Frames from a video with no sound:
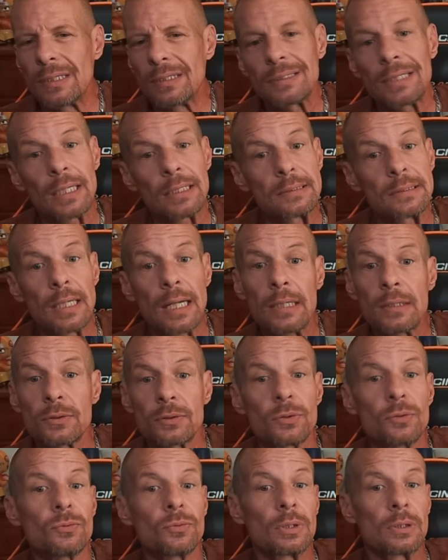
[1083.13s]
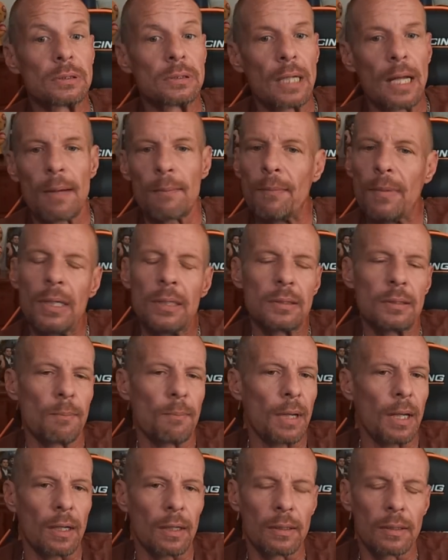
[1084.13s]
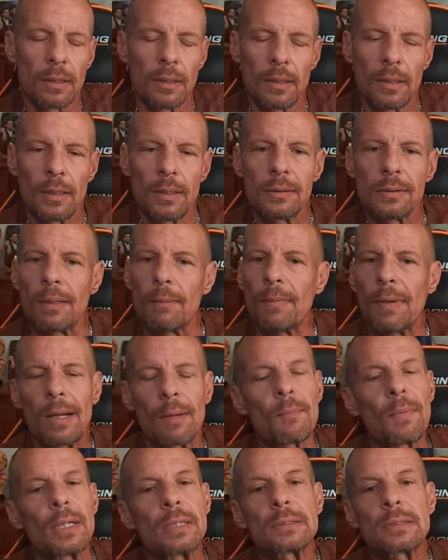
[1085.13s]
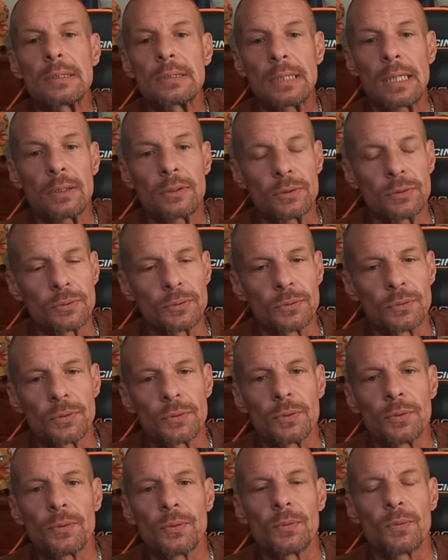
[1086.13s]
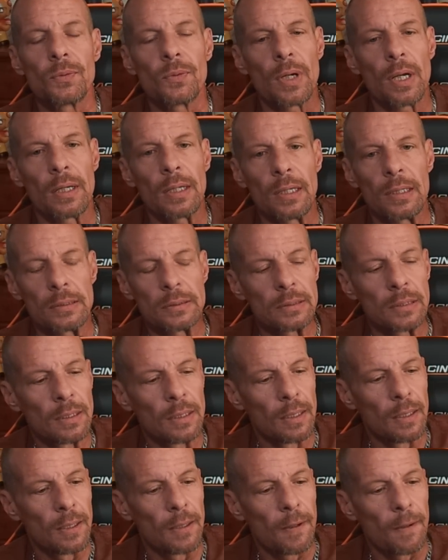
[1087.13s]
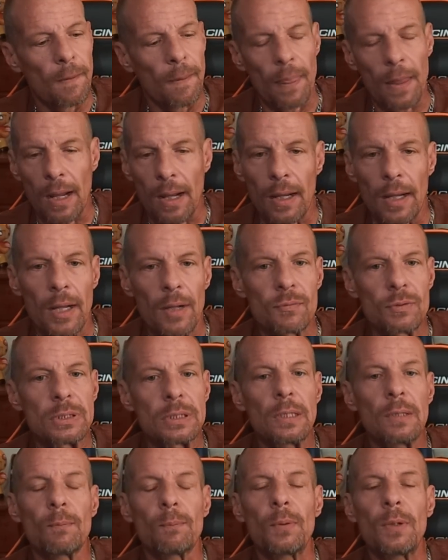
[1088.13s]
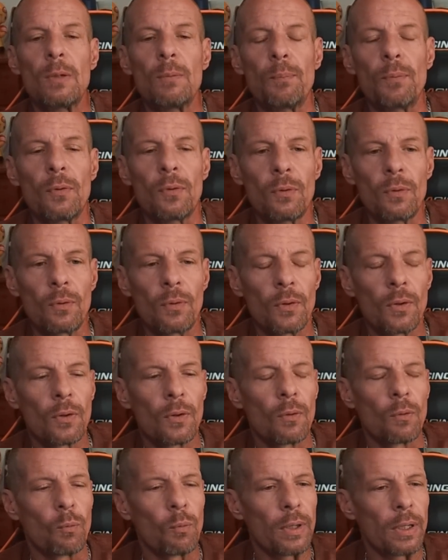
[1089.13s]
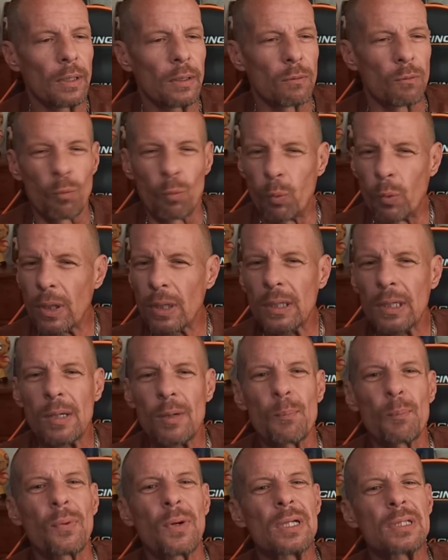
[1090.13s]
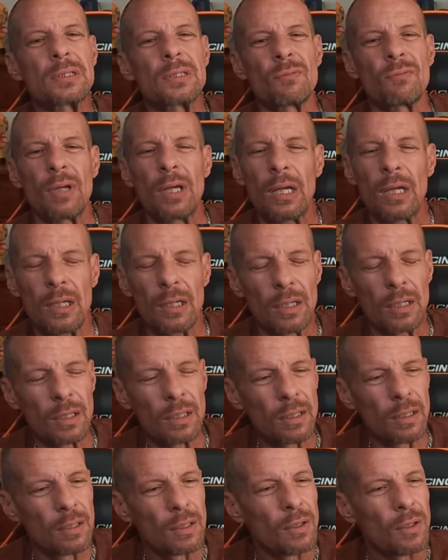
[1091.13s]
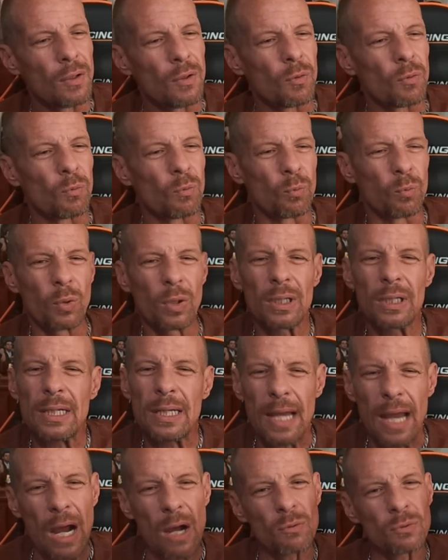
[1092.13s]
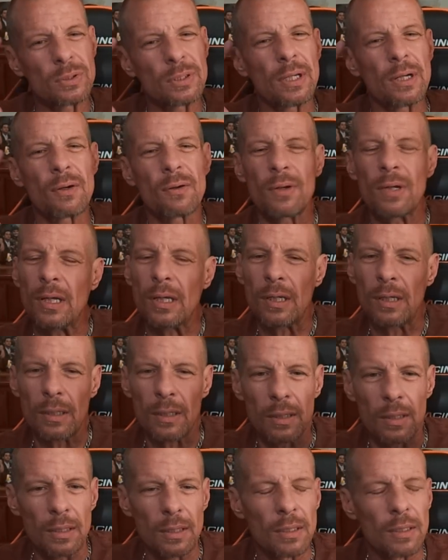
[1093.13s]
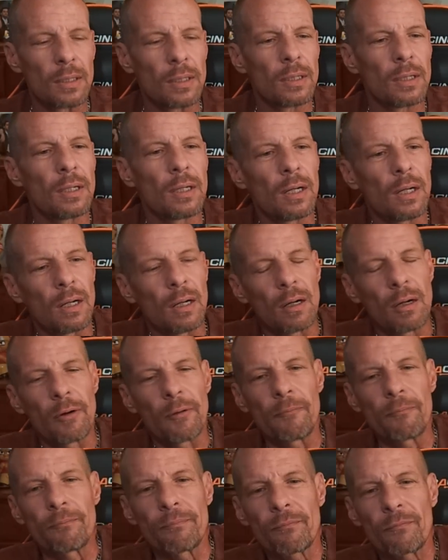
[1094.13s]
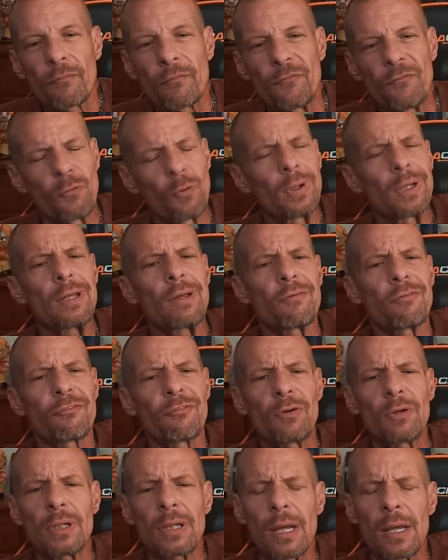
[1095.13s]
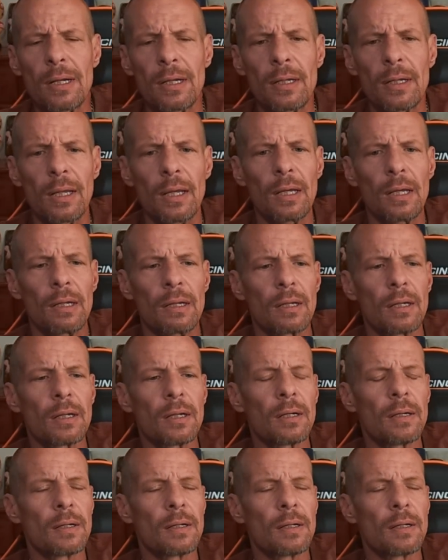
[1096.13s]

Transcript: That tattoo does not make the man. The man makes the tattoo, right? I have seen people with really impressive ink, really out there ink, really affiliated ink